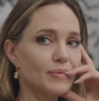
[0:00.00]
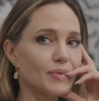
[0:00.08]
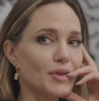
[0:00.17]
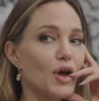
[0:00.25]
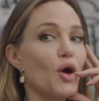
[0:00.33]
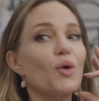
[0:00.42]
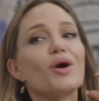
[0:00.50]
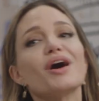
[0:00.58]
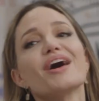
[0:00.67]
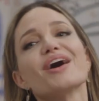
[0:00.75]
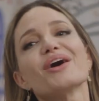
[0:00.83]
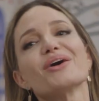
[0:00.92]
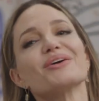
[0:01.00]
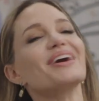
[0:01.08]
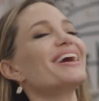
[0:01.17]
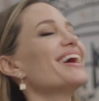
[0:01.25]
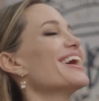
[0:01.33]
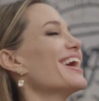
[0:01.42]
it's gonna make you
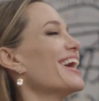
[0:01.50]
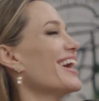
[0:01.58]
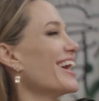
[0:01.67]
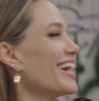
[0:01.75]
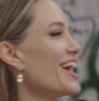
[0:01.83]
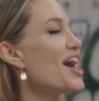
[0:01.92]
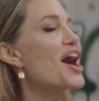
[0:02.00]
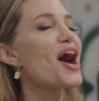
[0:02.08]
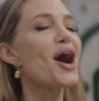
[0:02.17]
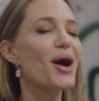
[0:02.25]
really fucked up.